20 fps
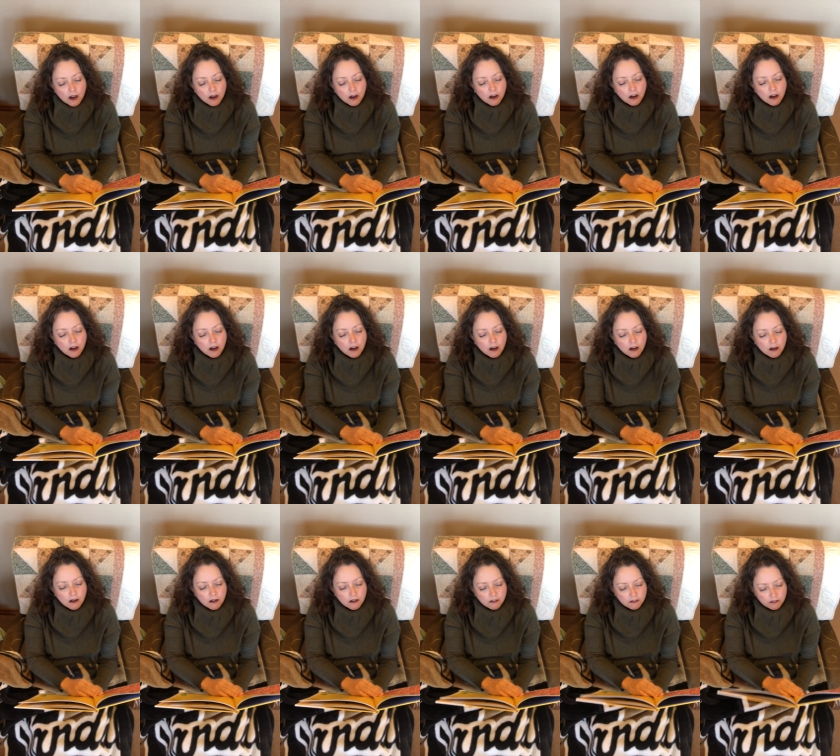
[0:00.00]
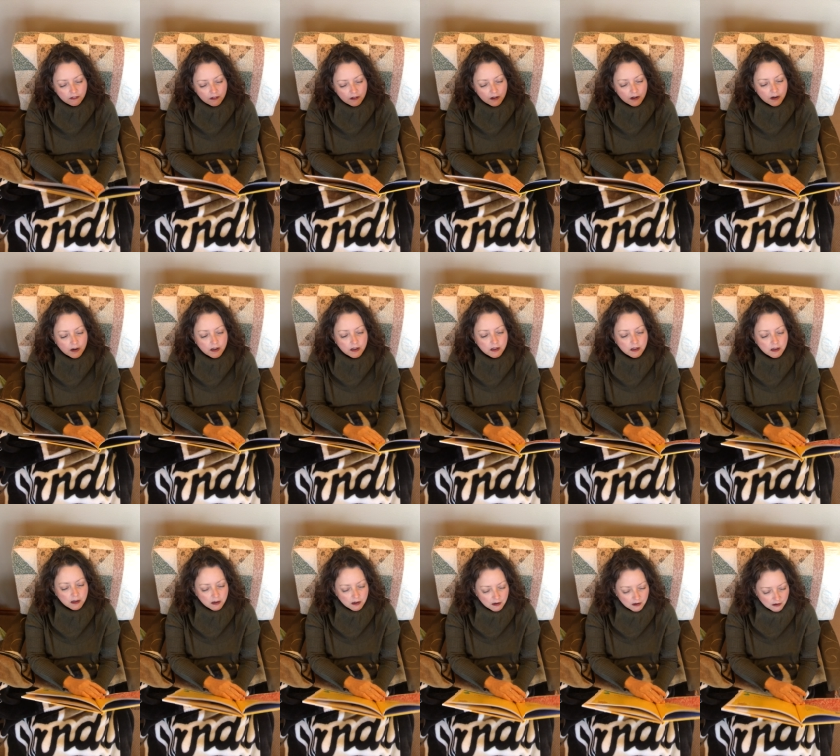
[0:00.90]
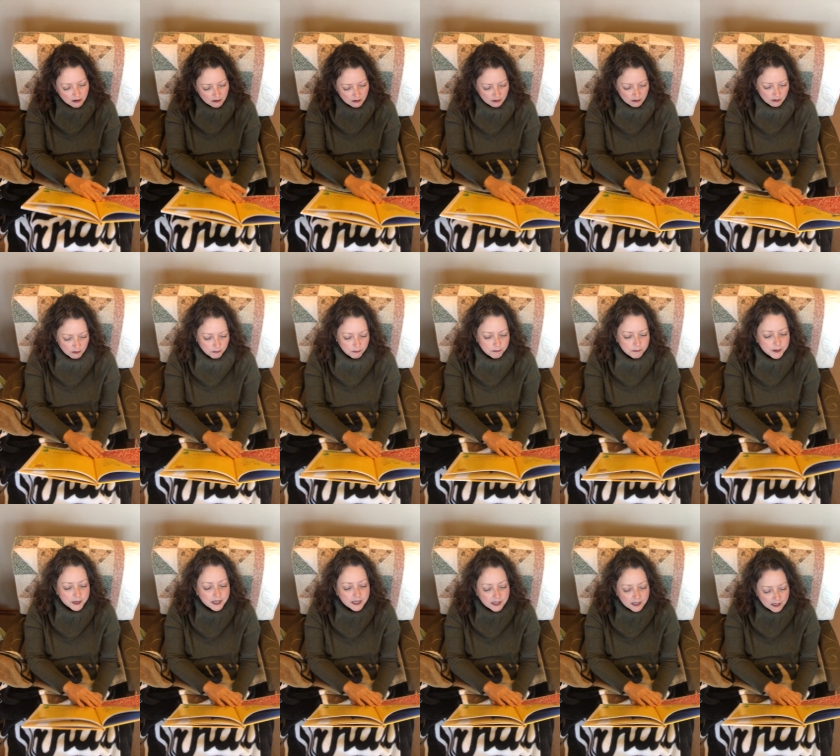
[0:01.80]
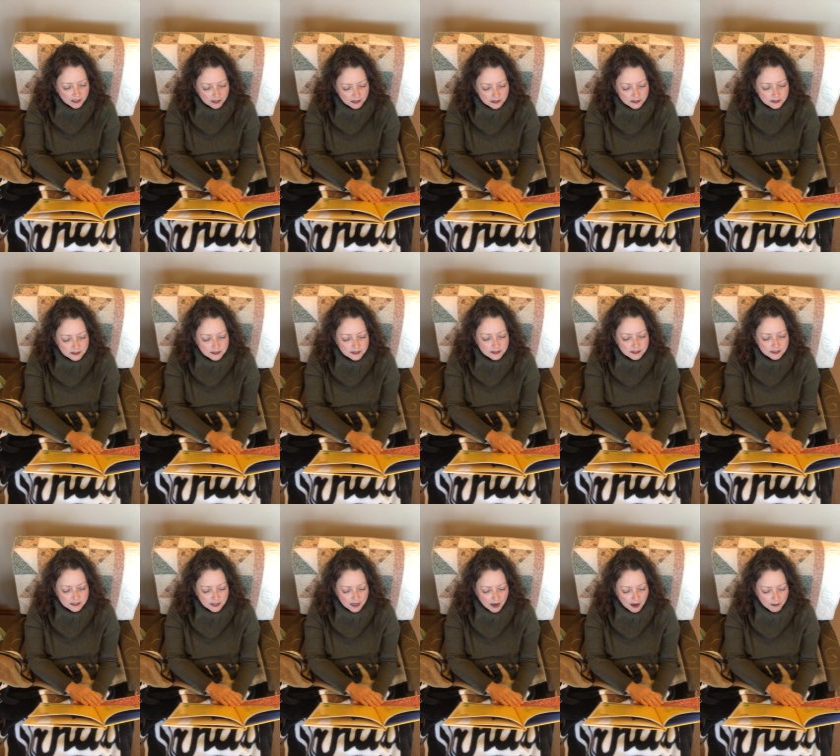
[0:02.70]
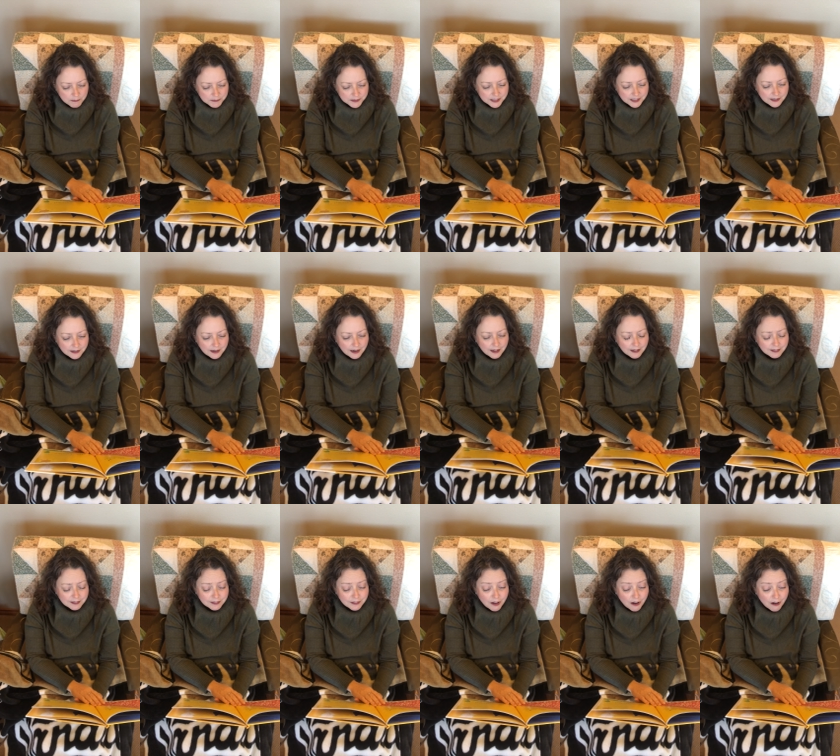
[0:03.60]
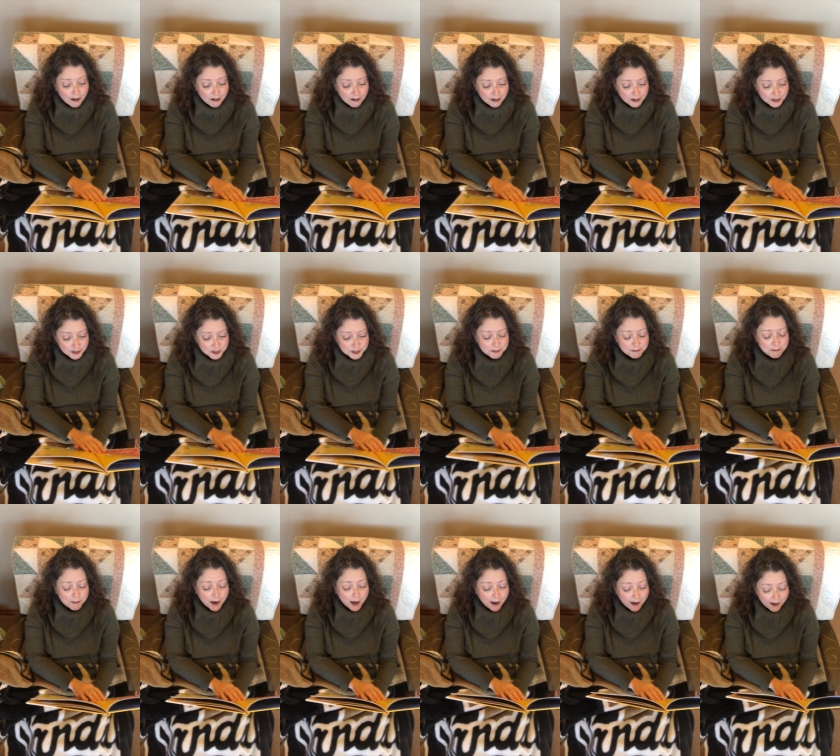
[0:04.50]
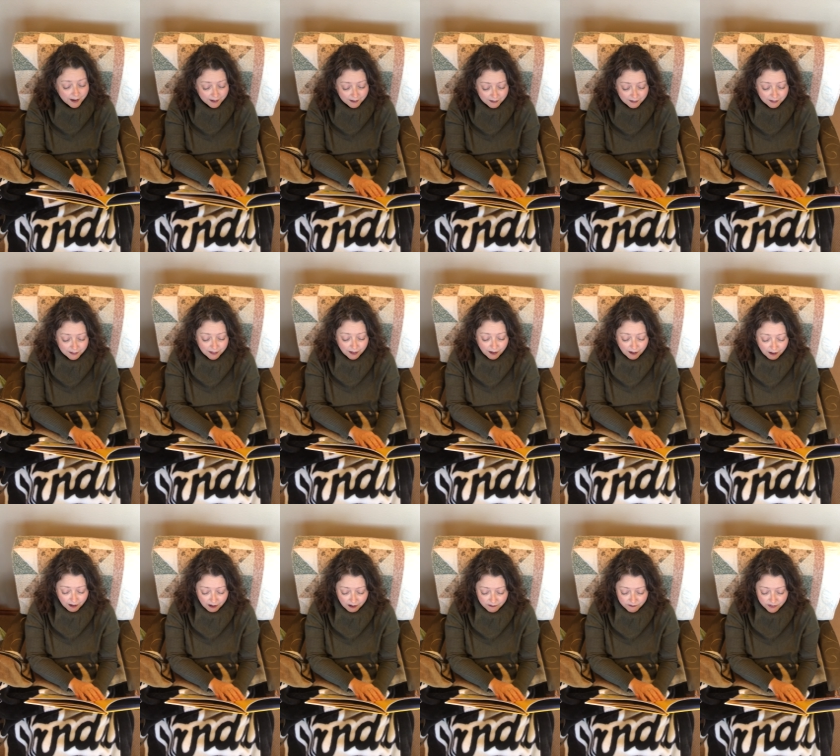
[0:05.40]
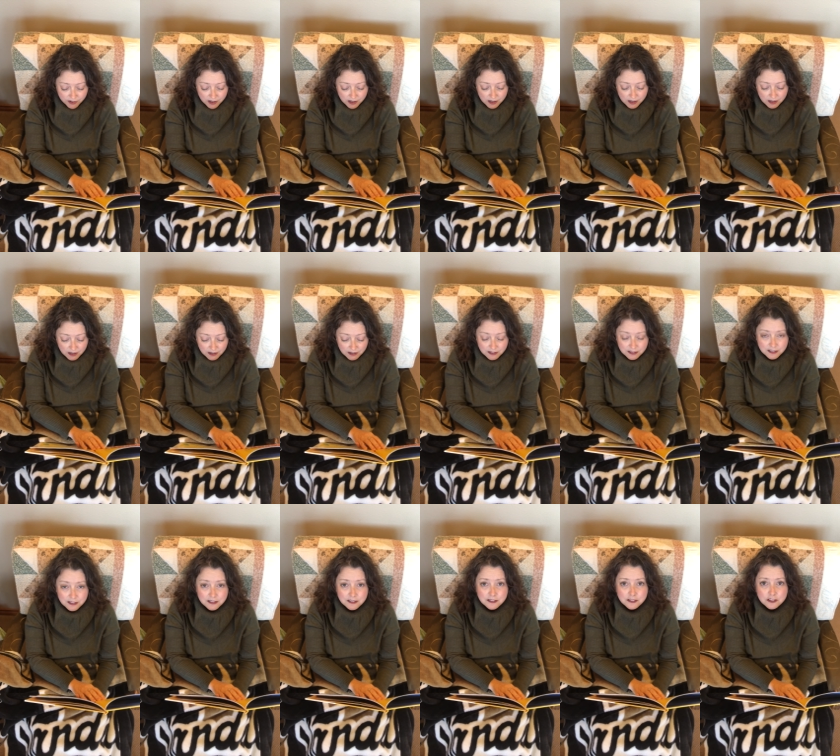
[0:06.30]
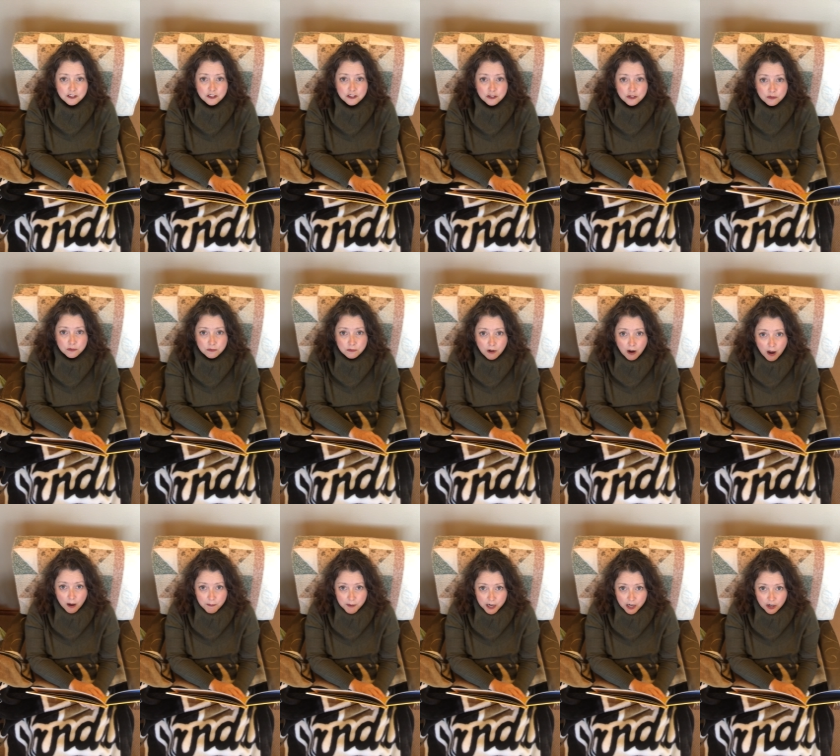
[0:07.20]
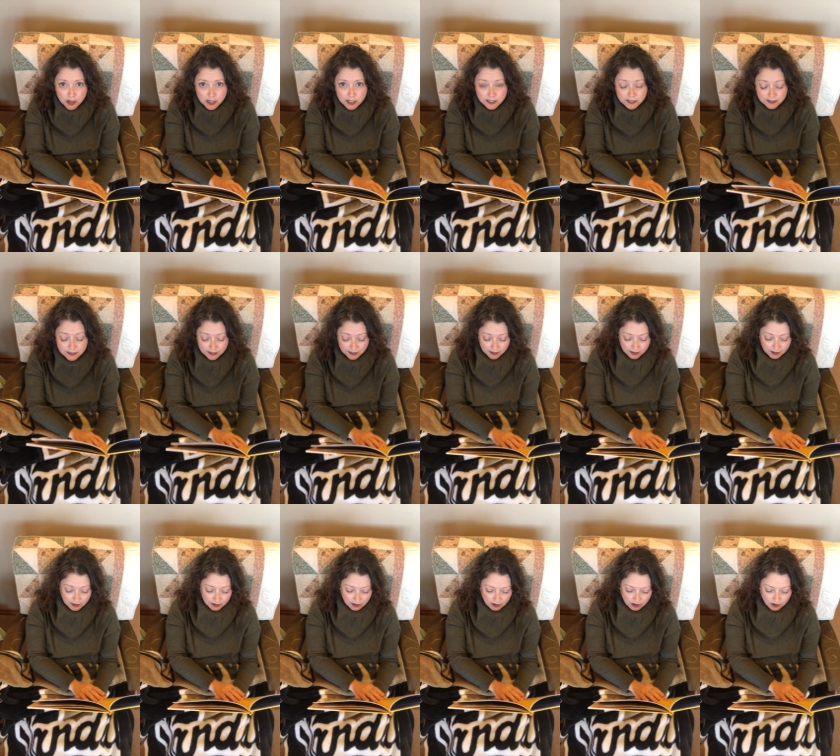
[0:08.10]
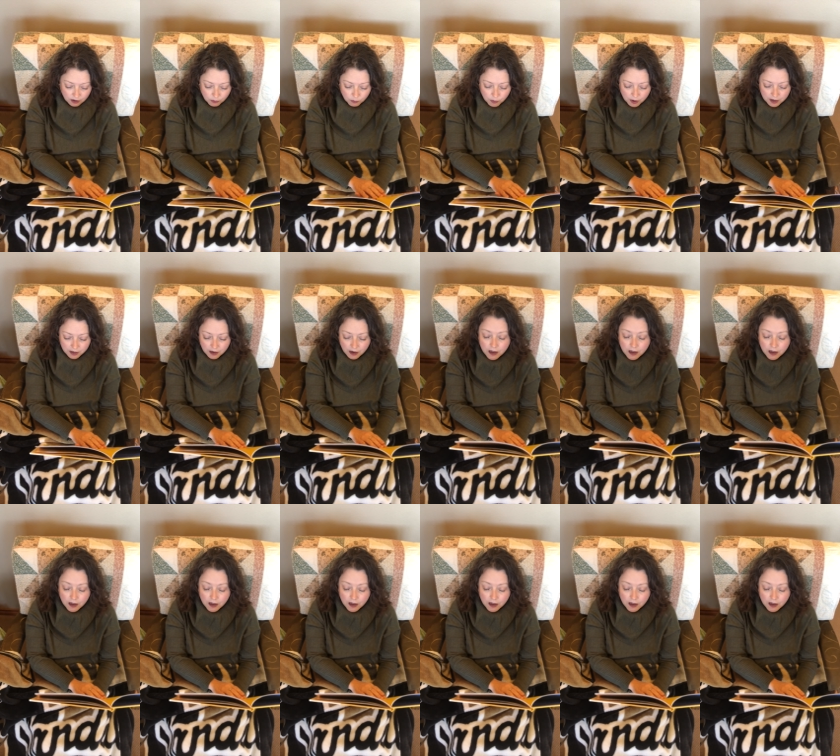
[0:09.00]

Oh no! So Pete stepped in a large pile of strawberries. What